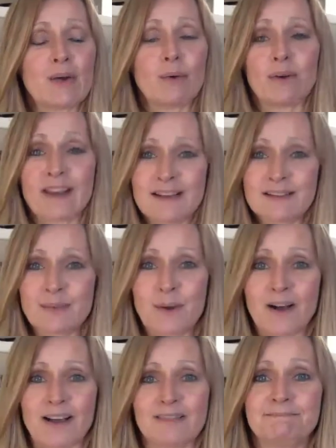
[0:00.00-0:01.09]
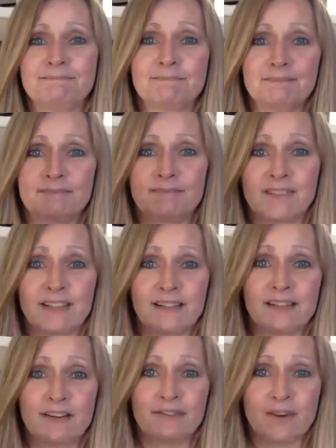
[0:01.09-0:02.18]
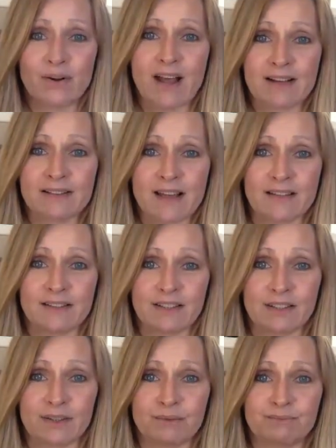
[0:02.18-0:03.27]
Well, guess what? ClearPHONE has that too.